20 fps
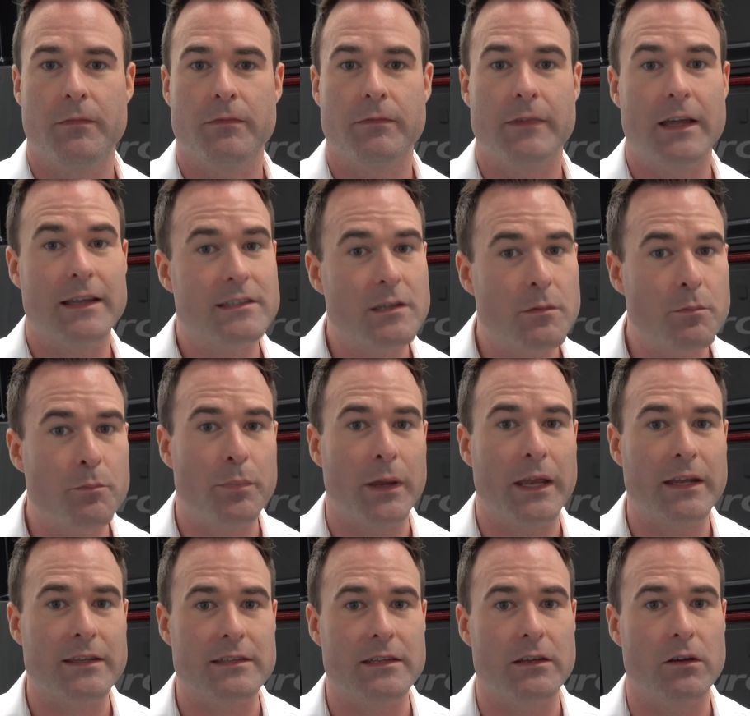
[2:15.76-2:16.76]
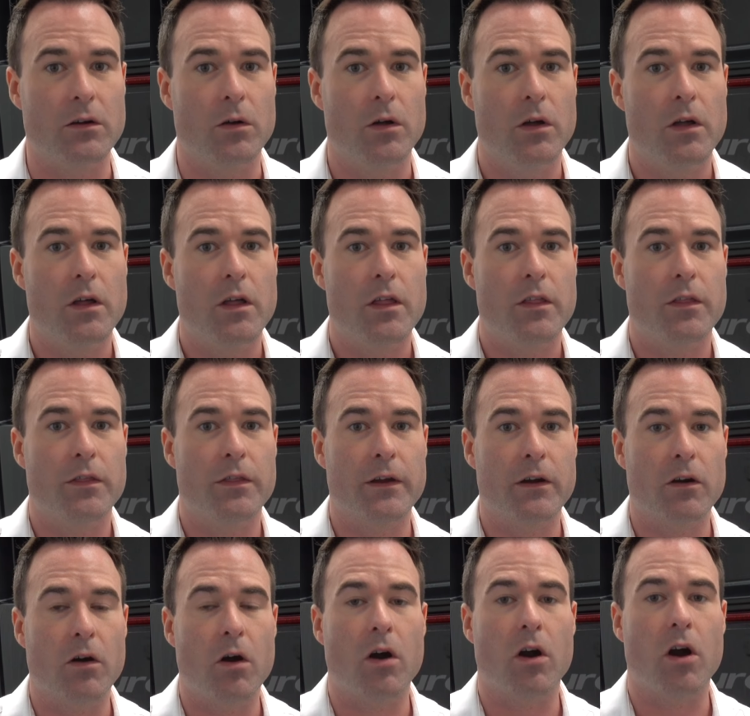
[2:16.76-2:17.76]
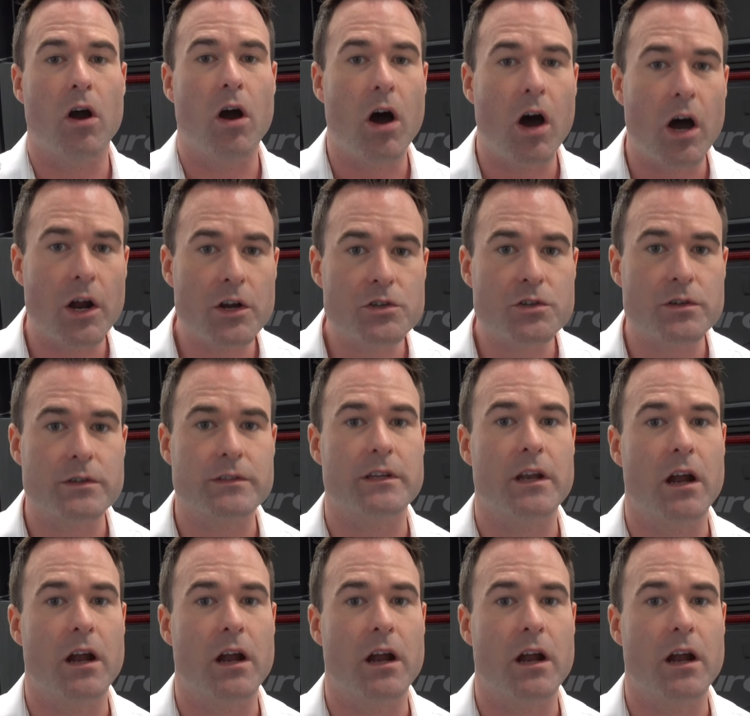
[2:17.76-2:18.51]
That's a big deal. There are hundreds